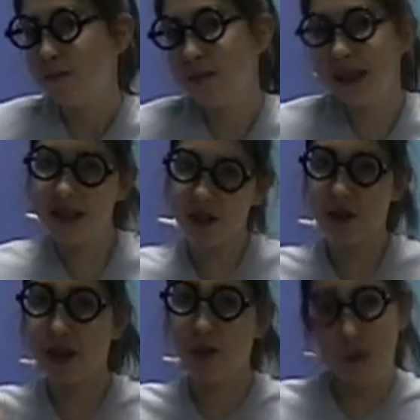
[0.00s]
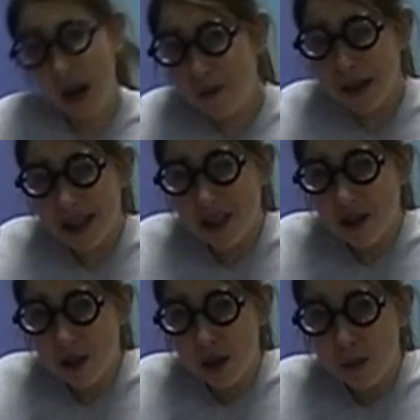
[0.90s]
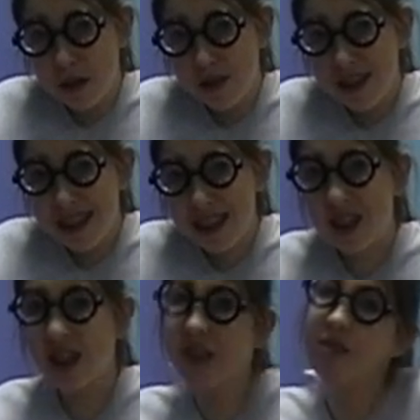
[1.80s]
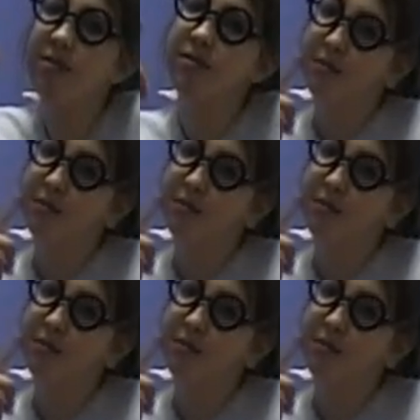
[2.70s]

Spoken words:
But is there only one way to interpret a relation?